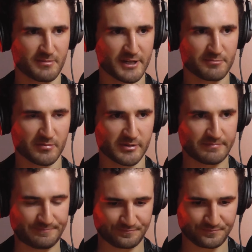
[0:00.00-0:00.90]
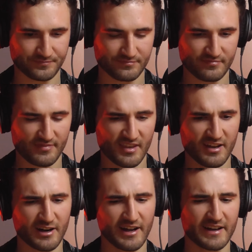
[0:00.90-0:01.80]
the main problem.
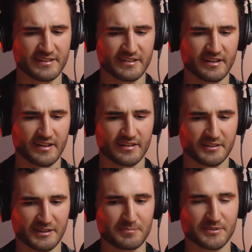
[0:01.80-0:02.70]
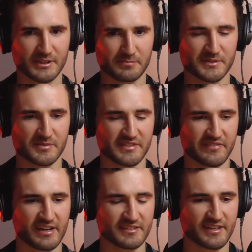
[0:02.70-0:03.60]
And I had glimpses
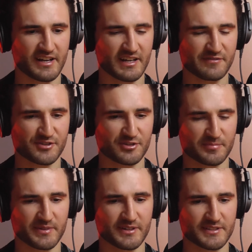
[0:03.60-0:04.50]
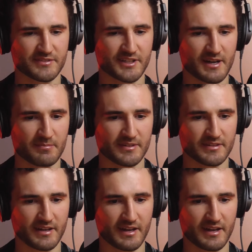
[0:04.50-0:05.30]
of anxiety for short periods of time, but